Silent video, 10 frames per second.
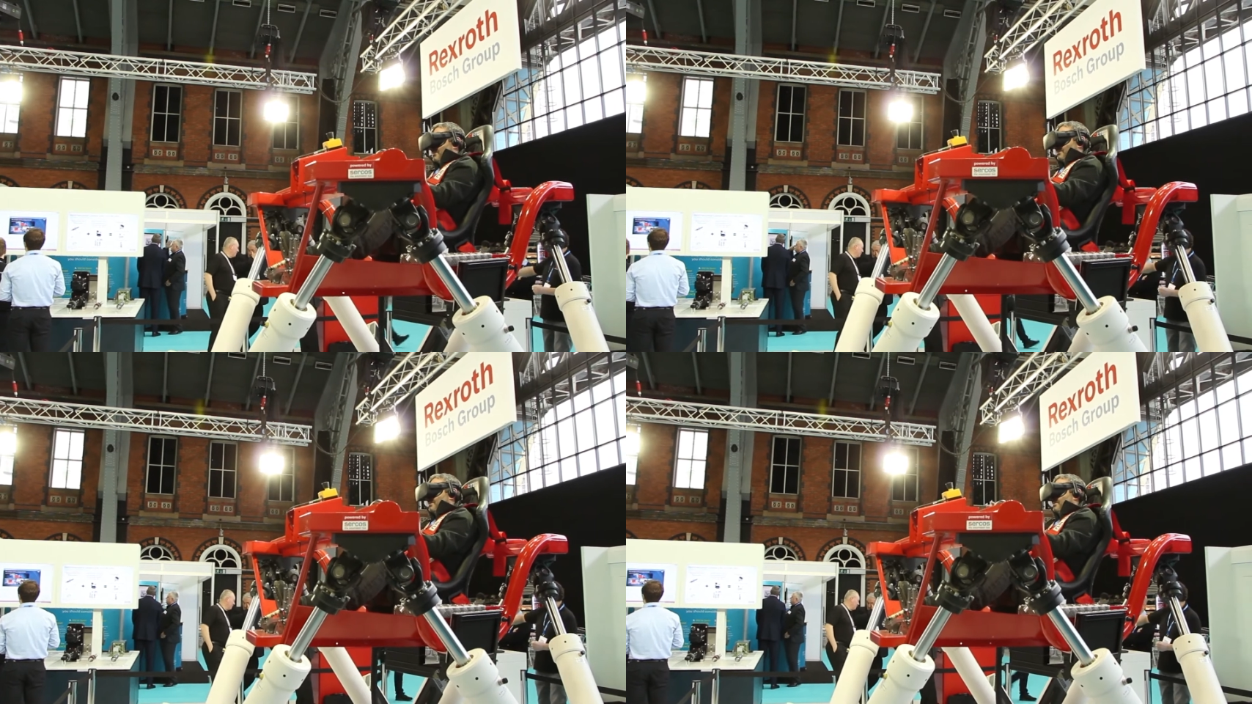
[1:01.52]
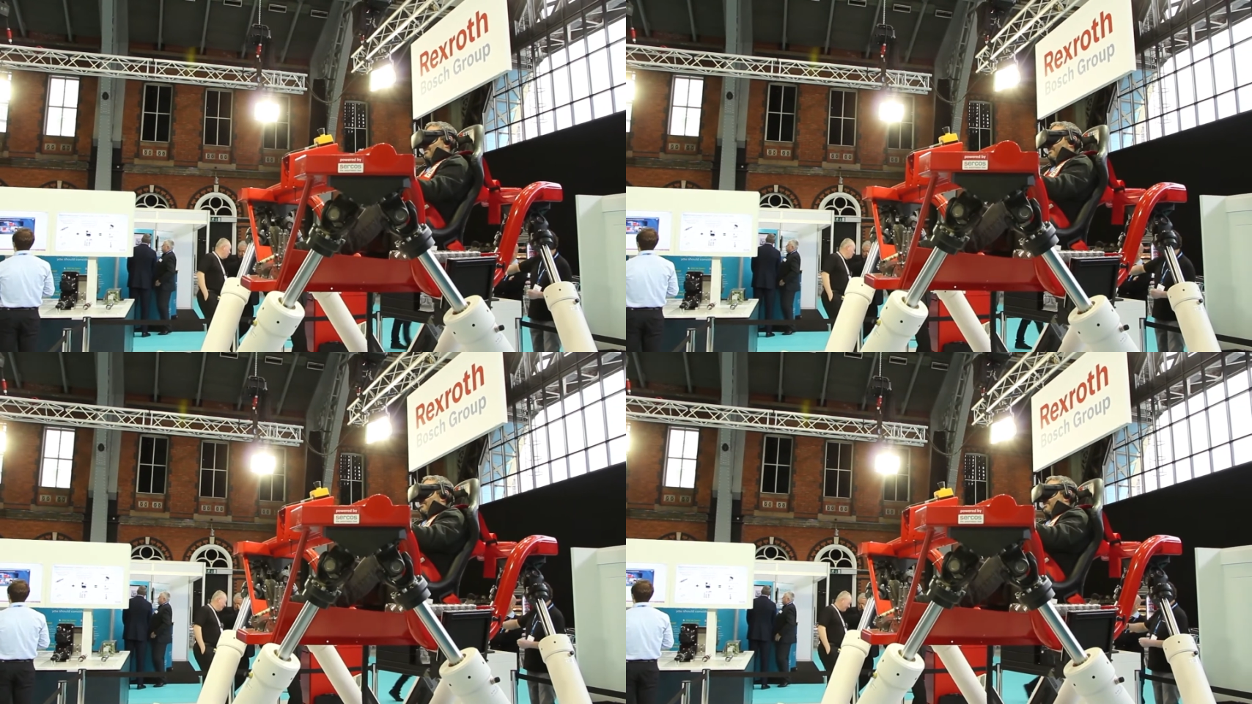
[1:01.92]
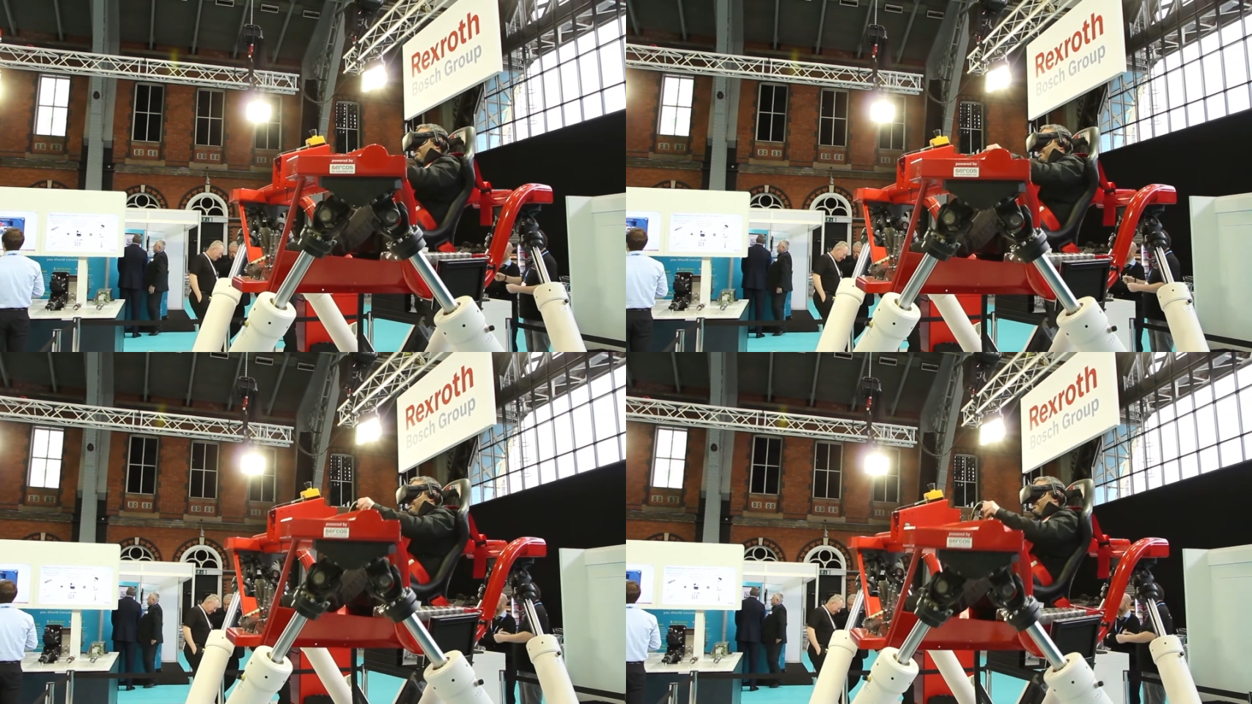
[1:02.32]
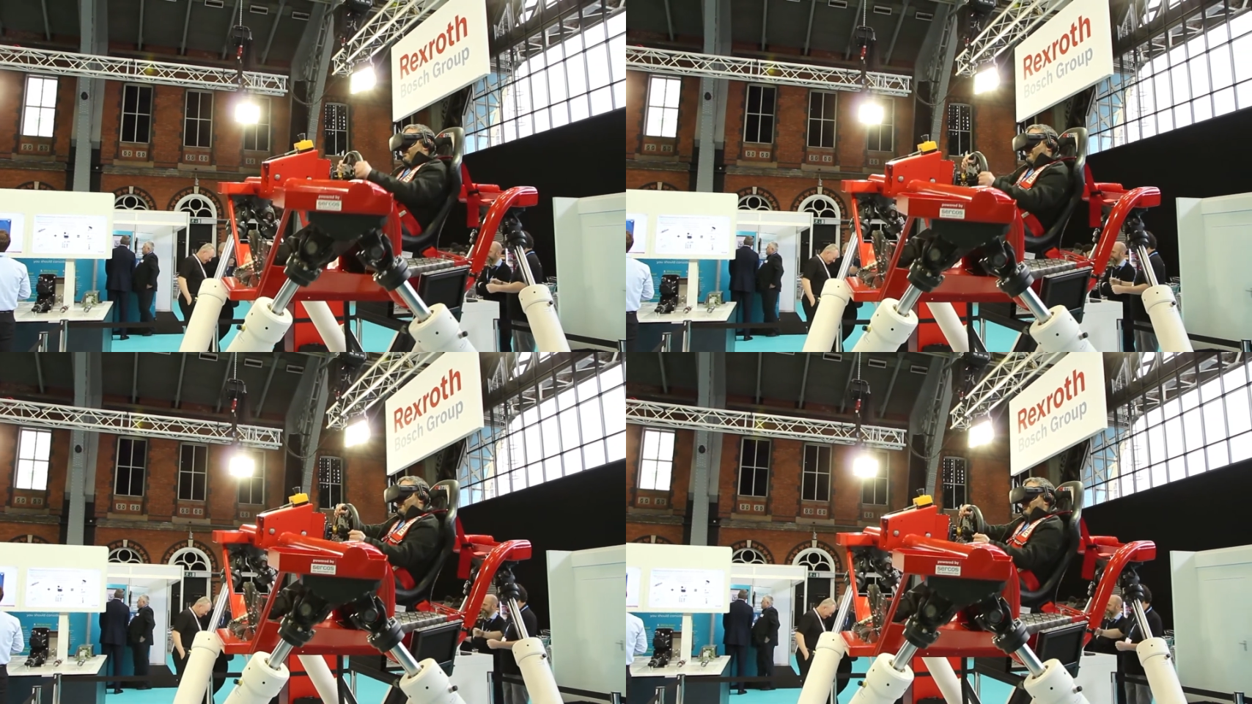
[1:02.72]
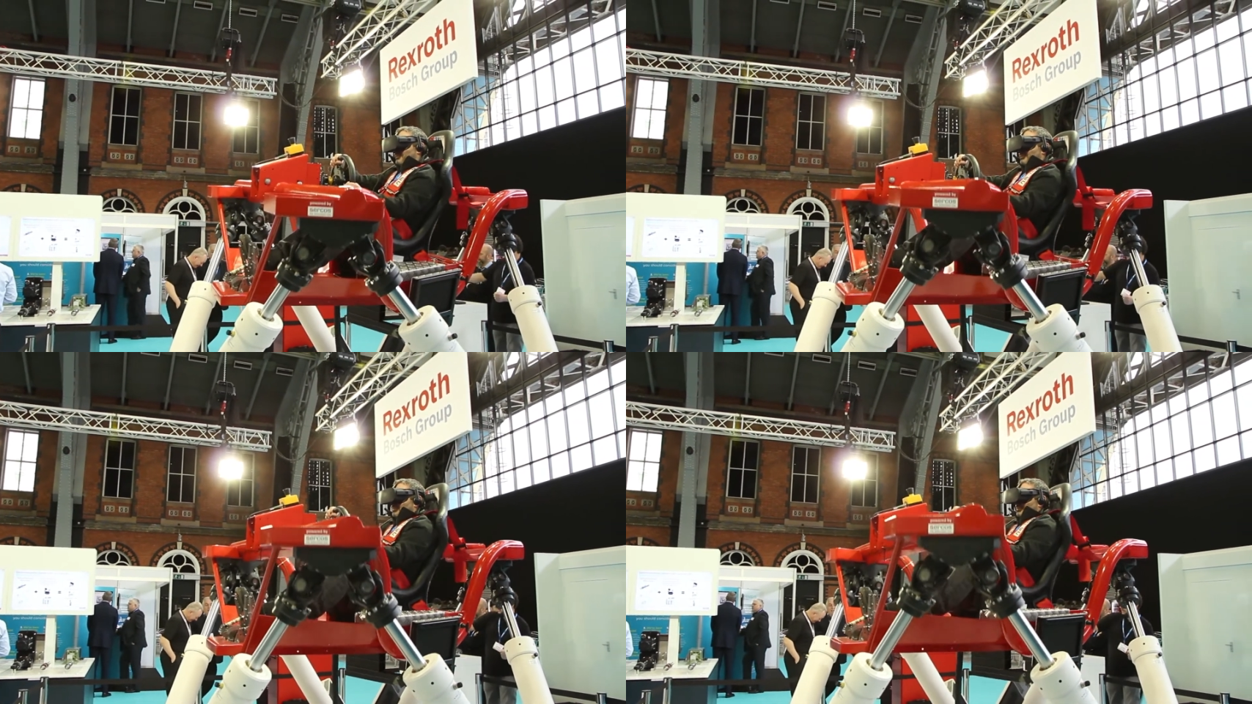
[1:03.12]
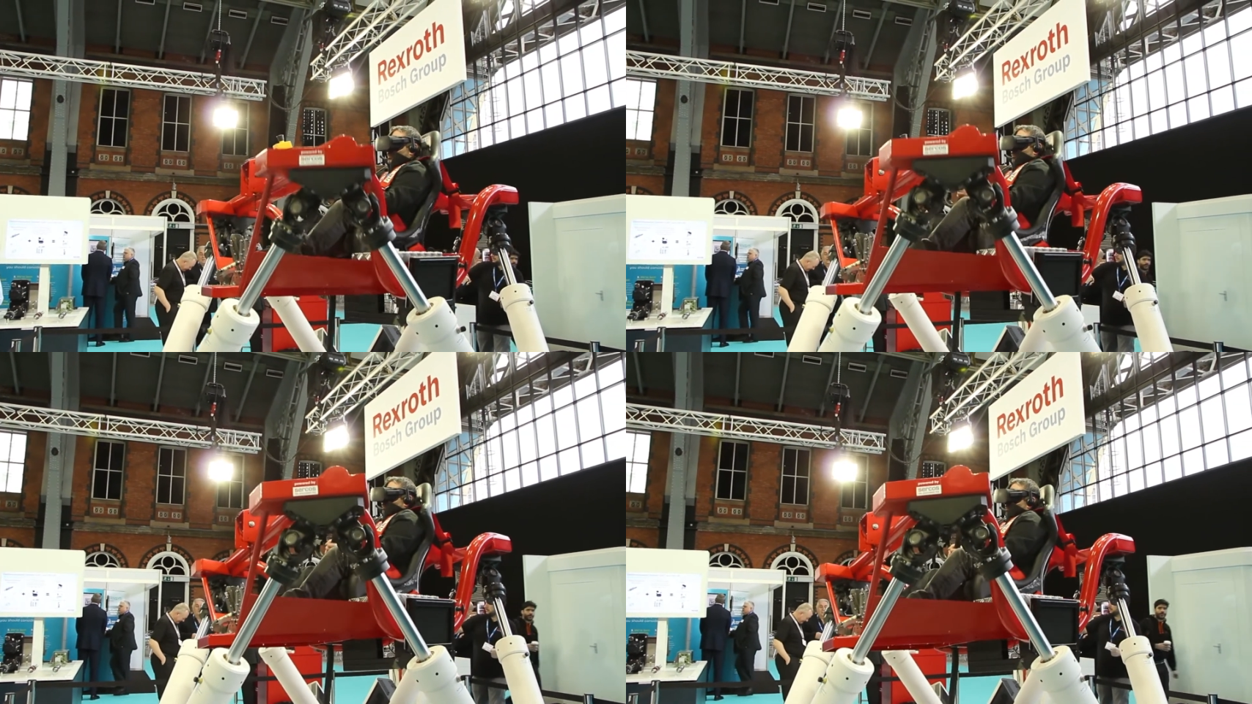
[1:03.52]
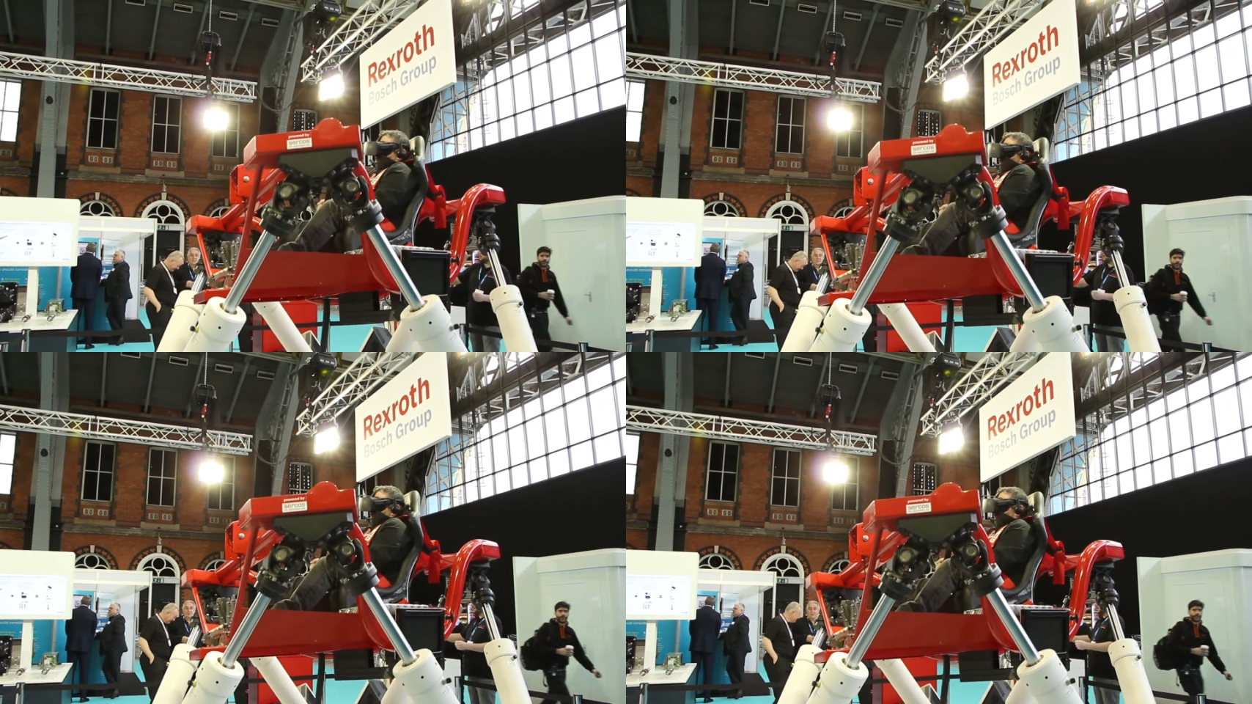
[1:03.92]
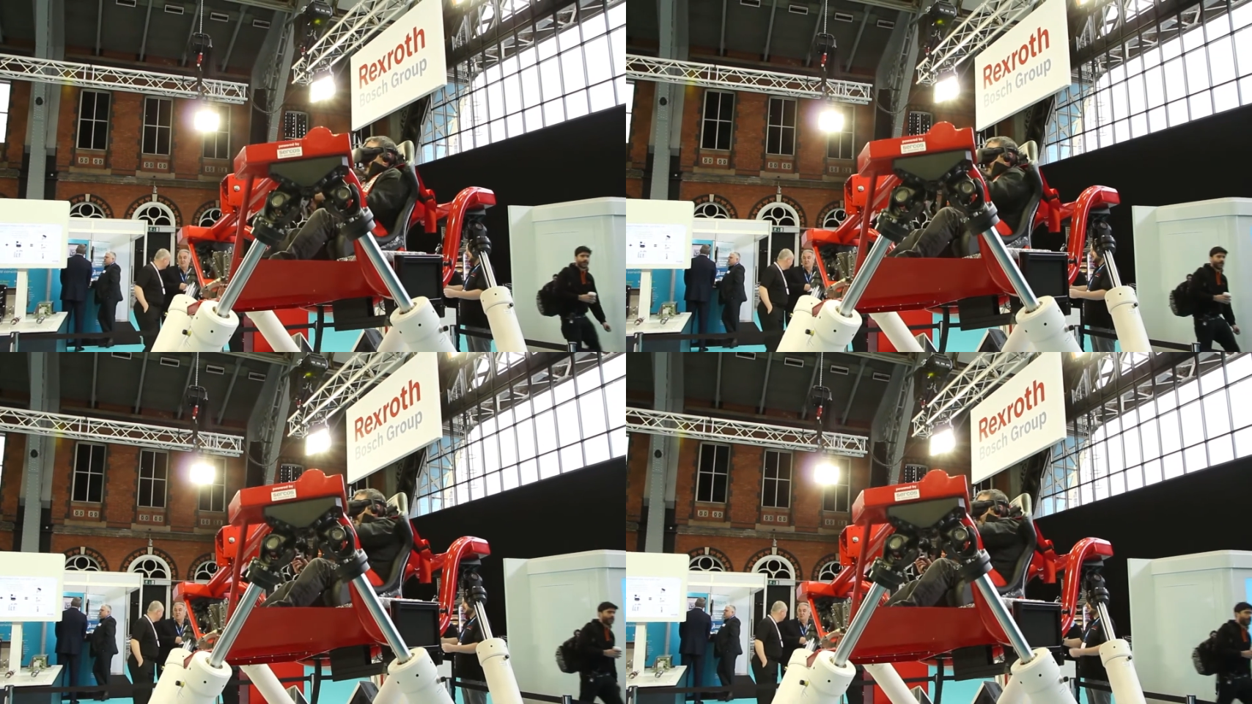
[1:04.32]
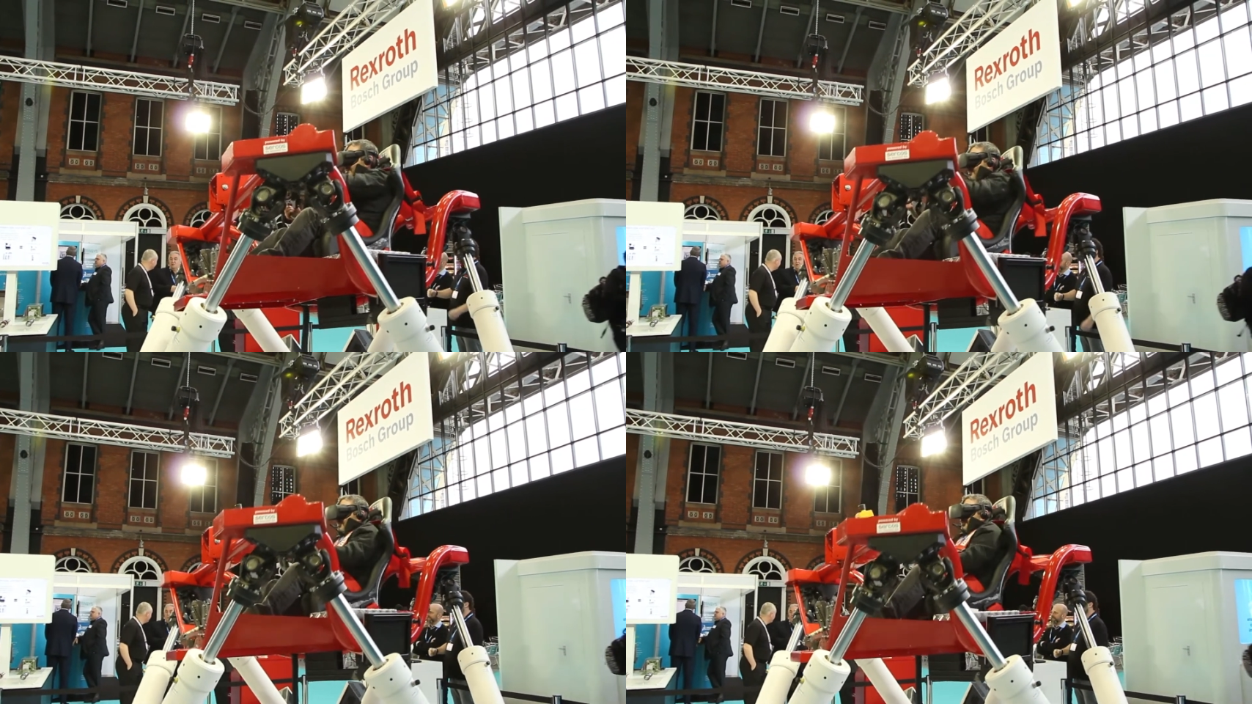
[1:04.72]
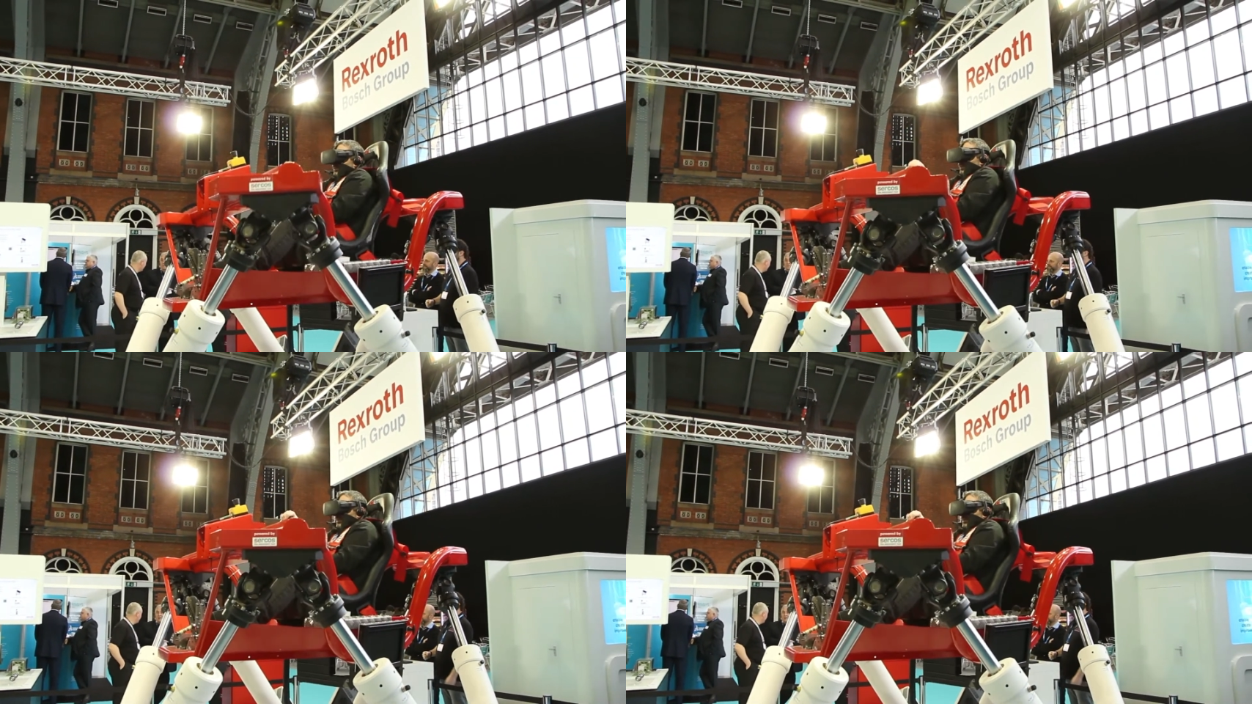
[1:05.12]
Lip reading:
[unreadable: no face in view]